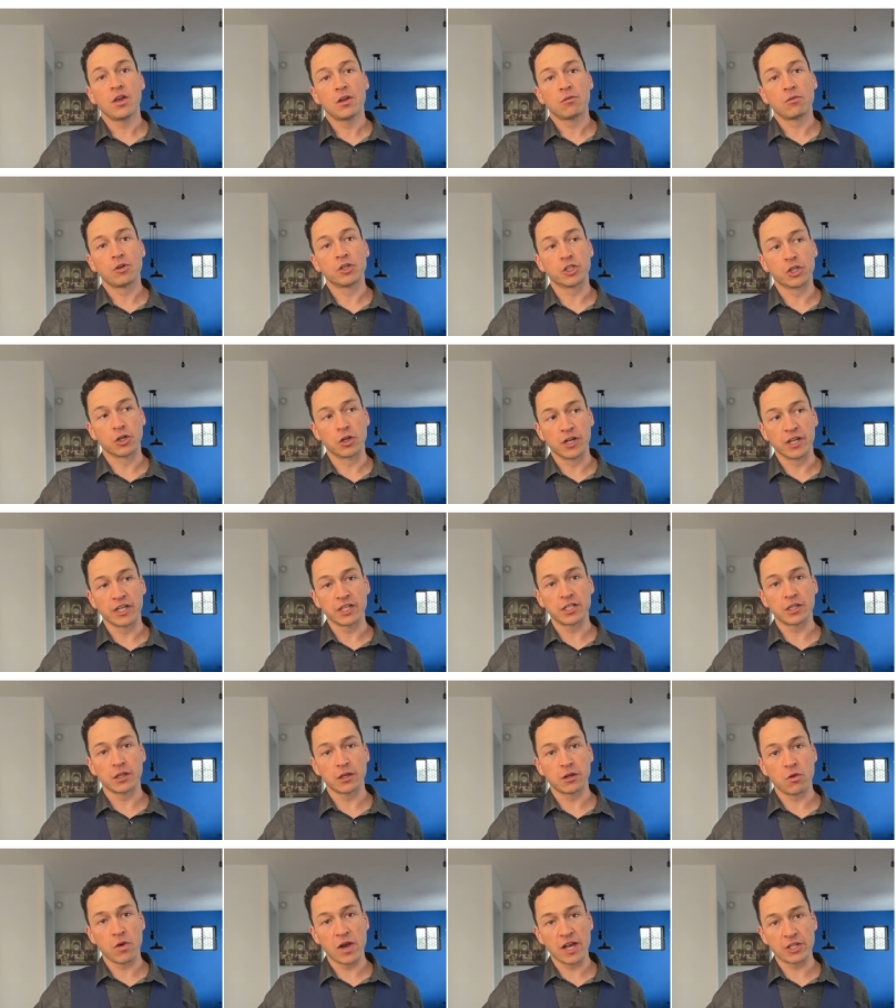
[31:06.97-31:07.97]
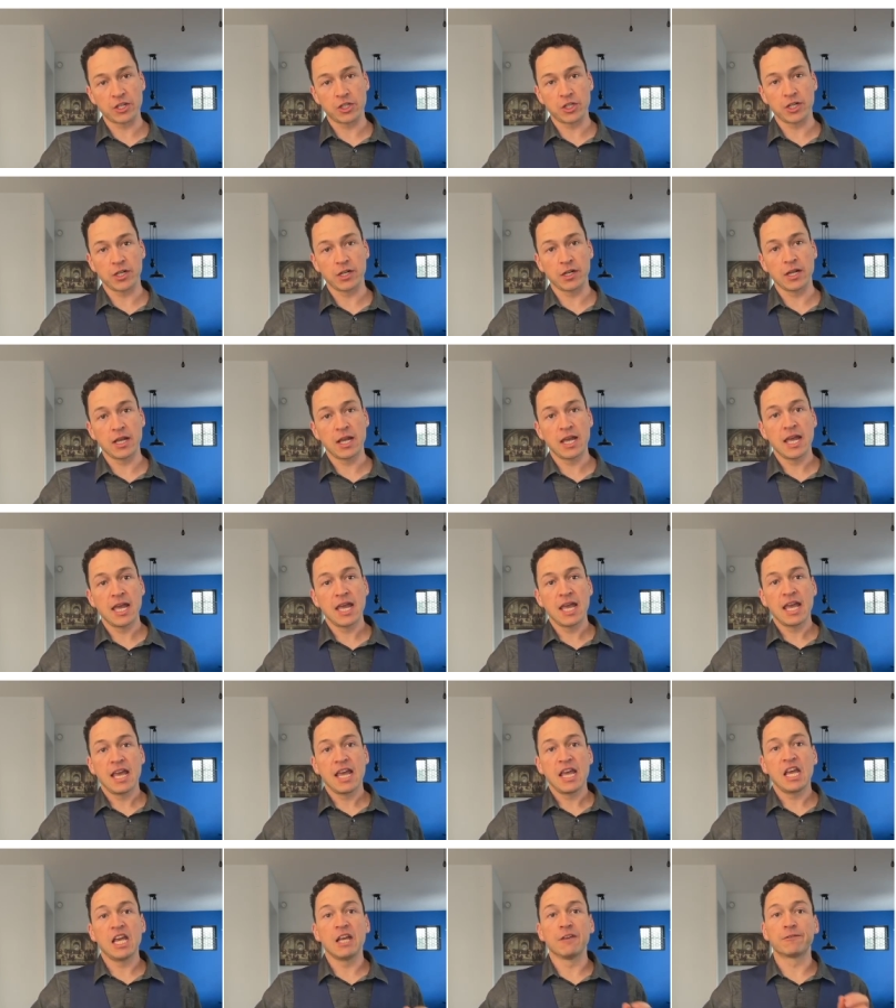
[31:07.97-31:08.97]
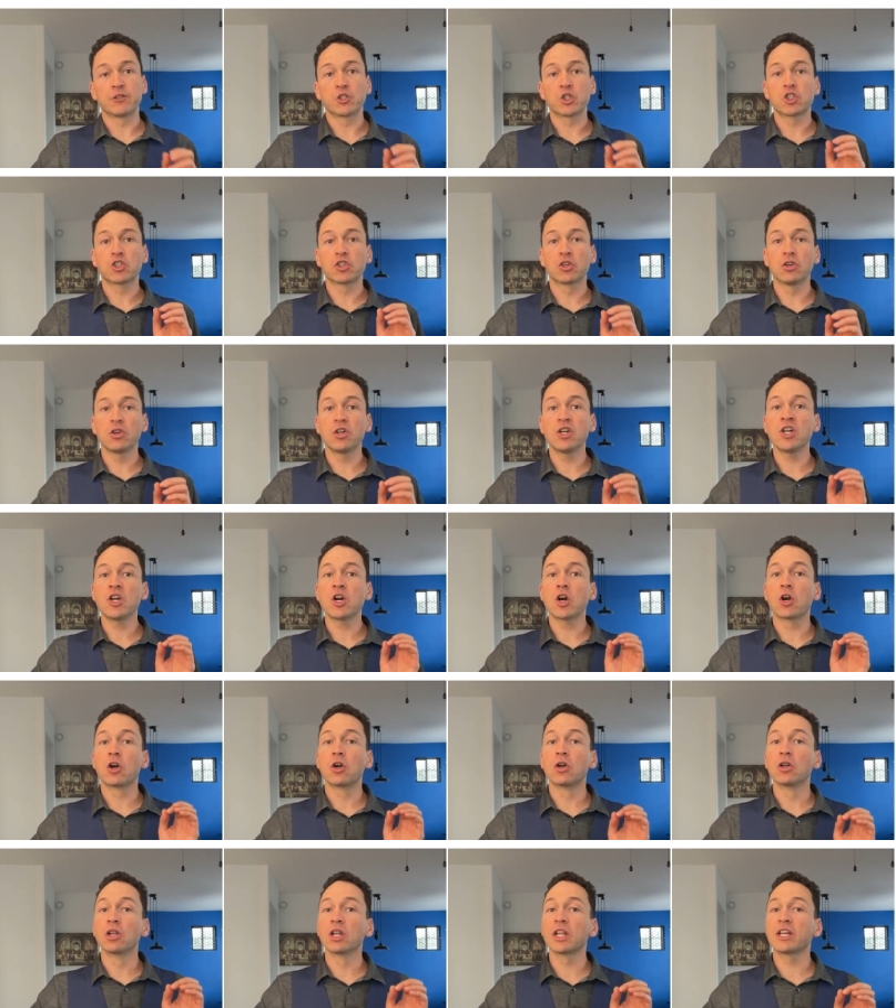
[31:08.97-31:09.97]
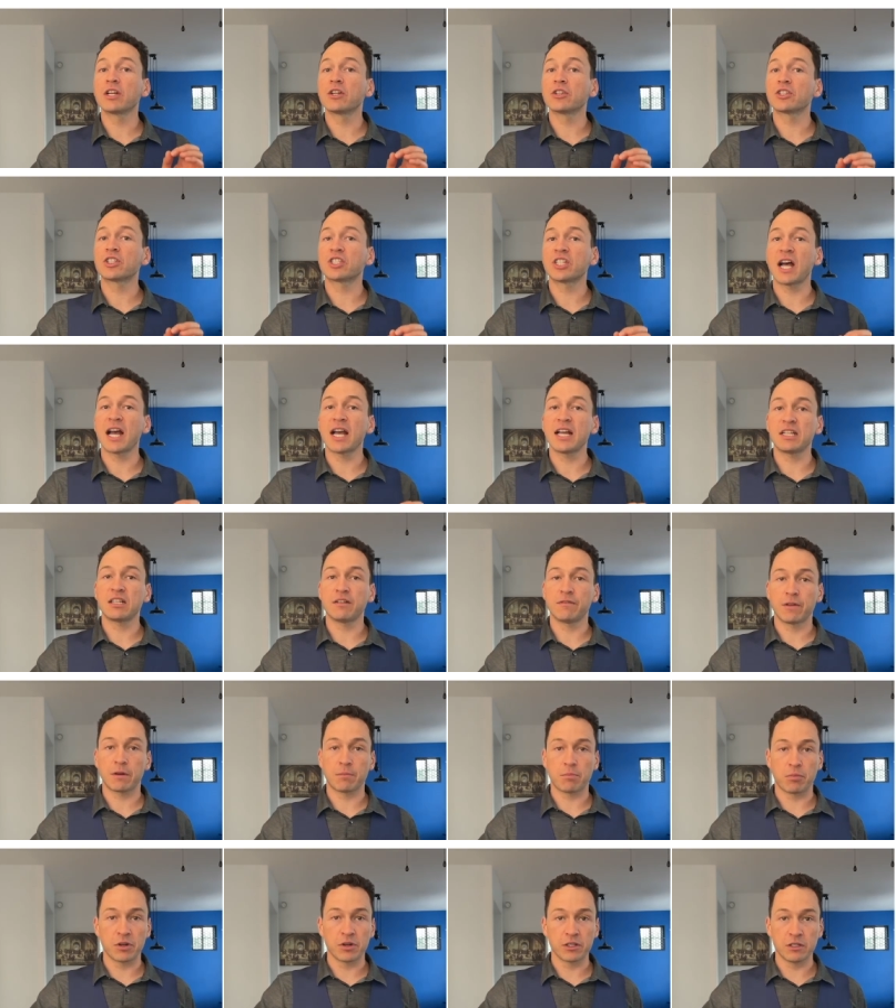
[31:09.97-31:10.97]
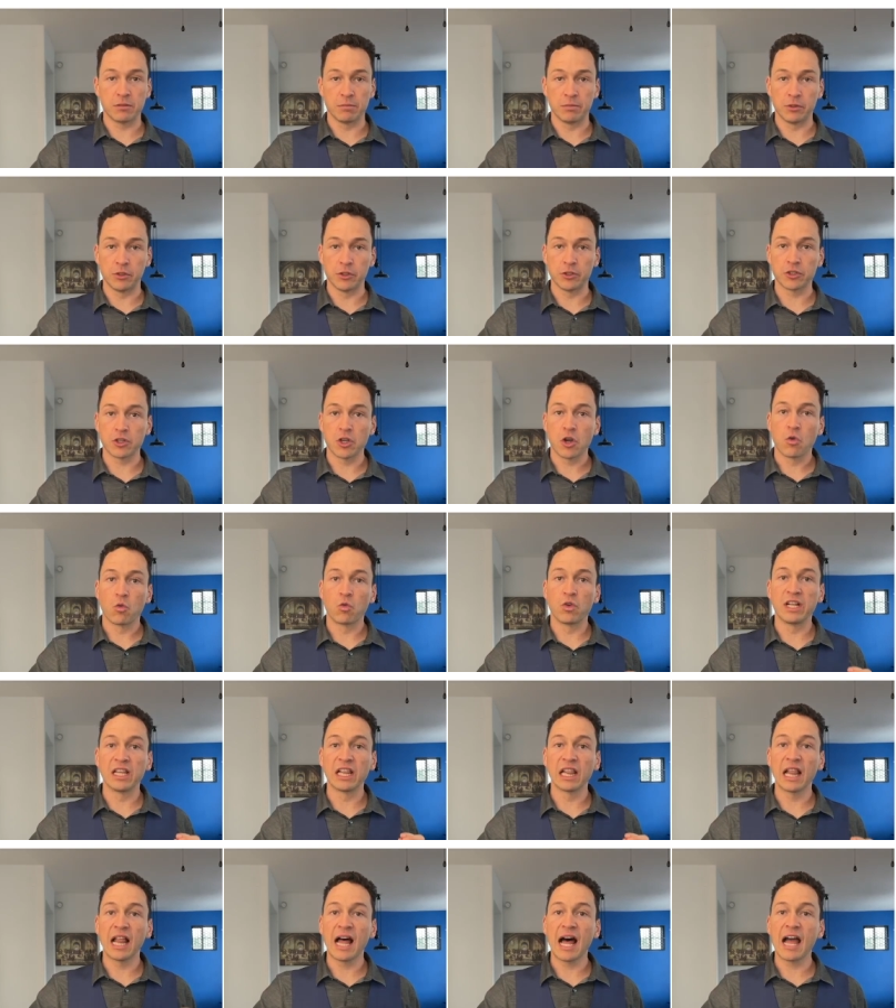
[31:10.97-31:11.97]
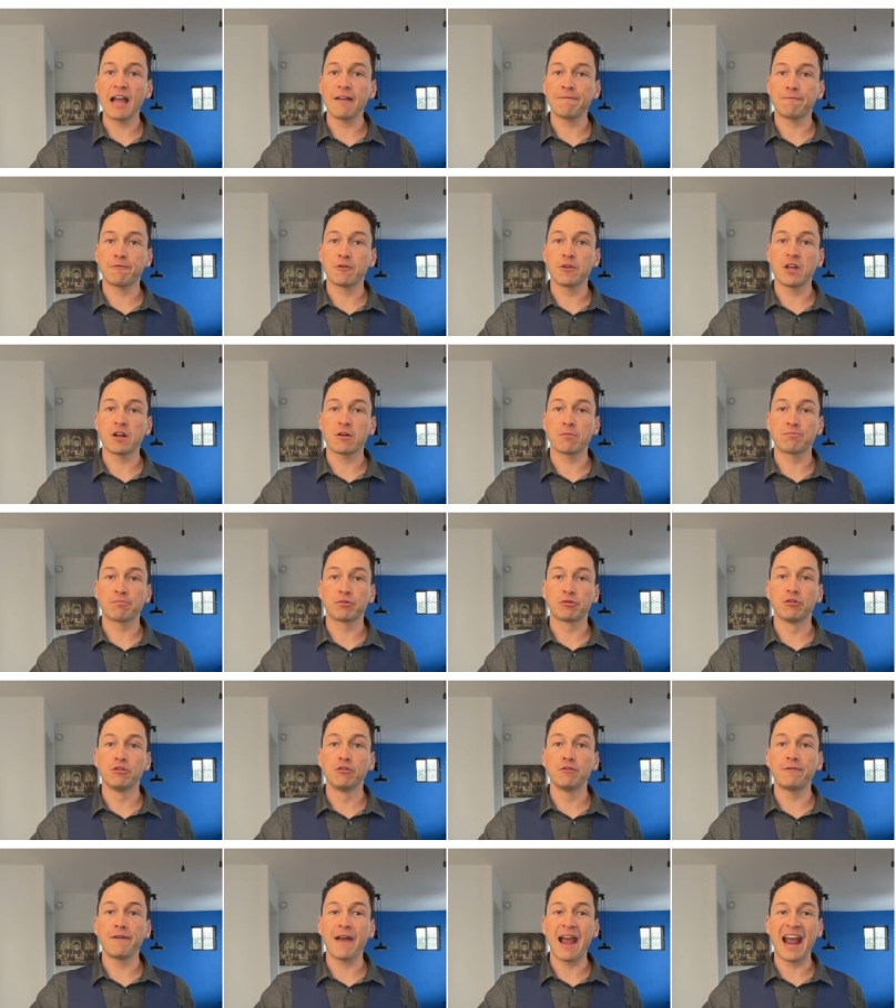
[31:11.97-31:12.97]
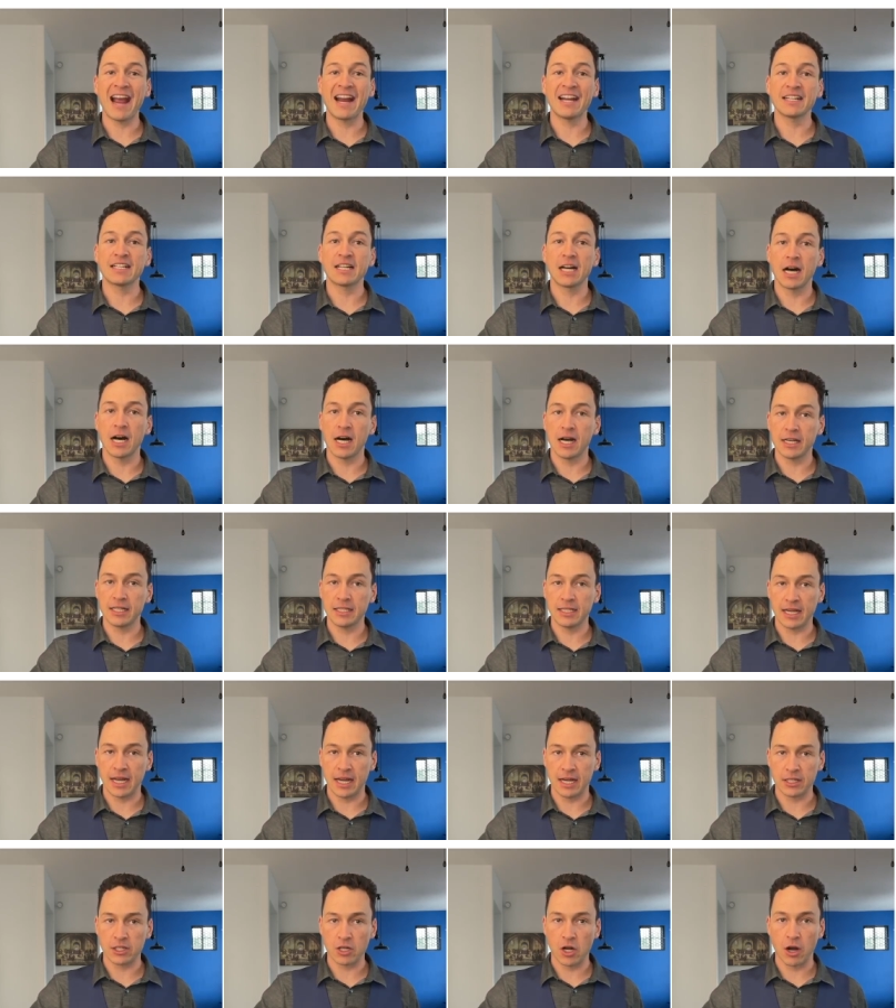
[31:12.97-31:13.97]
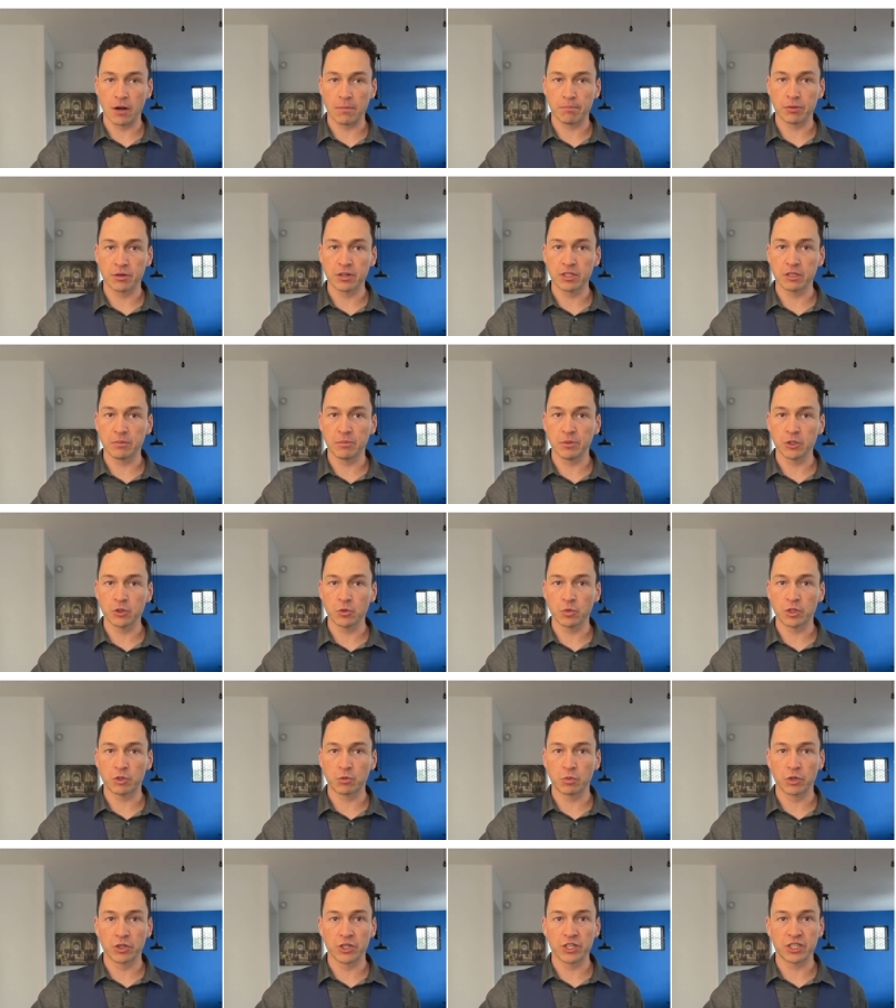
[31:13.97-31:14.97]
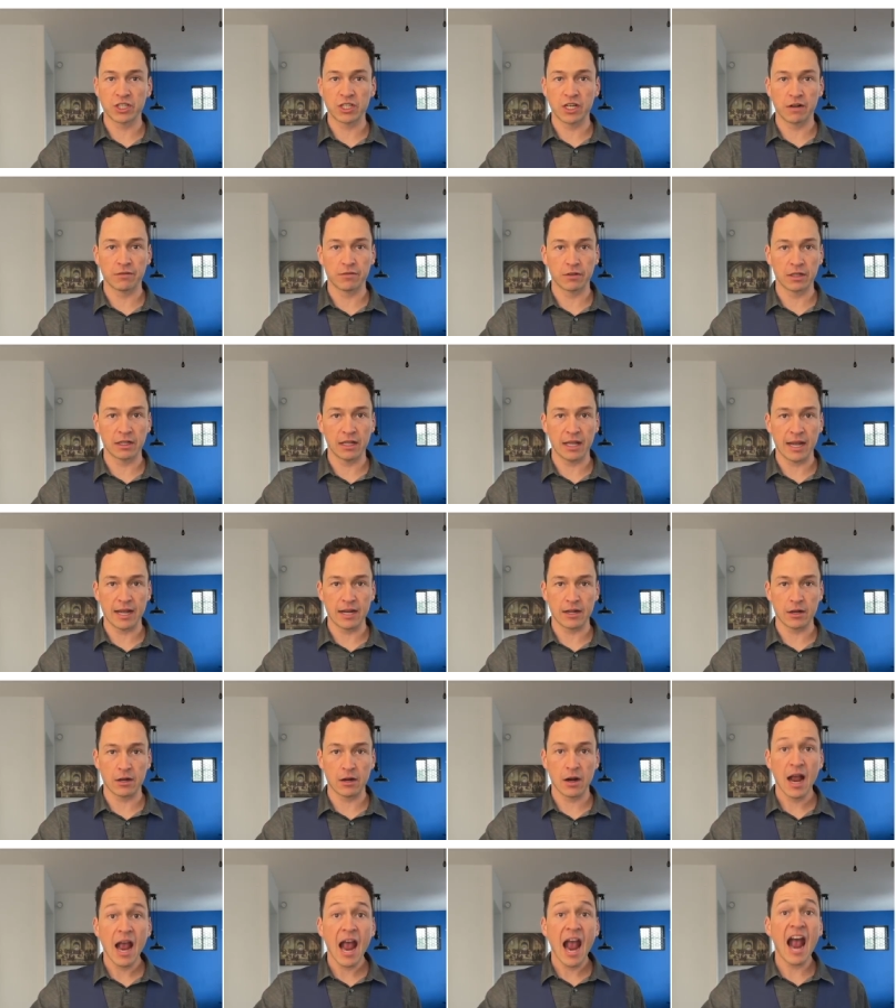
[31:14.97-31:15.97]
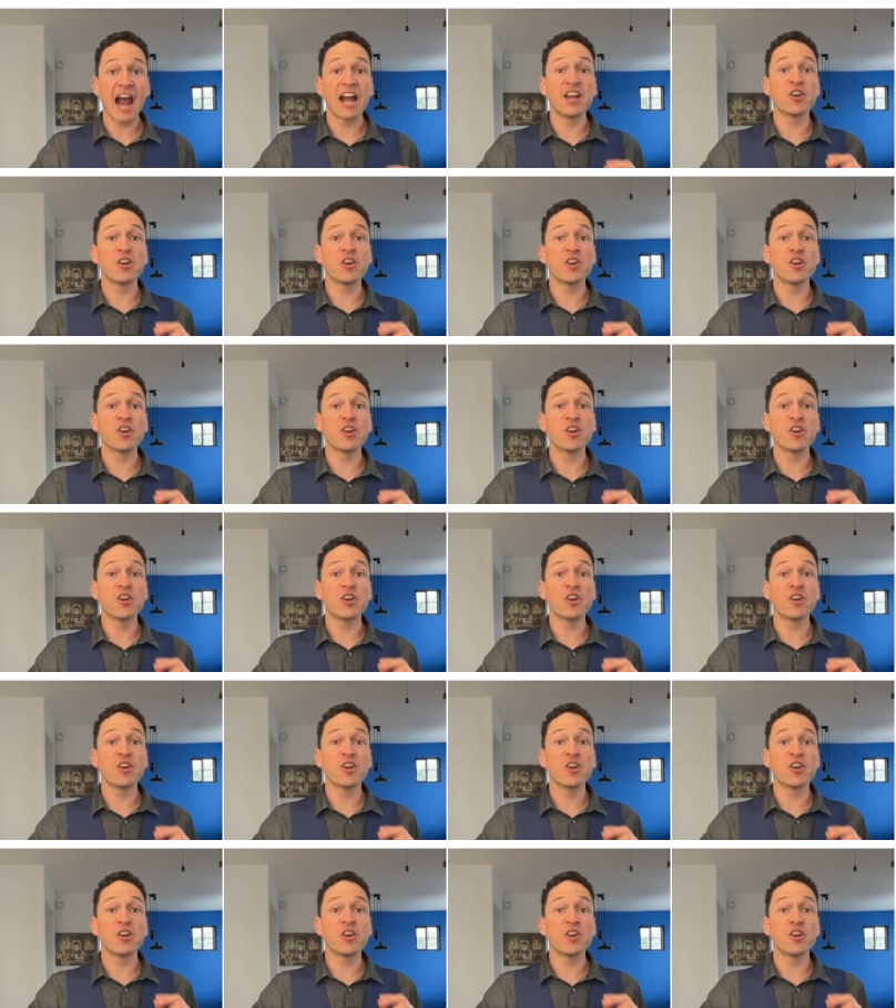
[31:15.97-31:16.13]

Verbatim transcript: Returning to the question if certain earlier scientific principles rely for their proof and content on principles which were discovered later,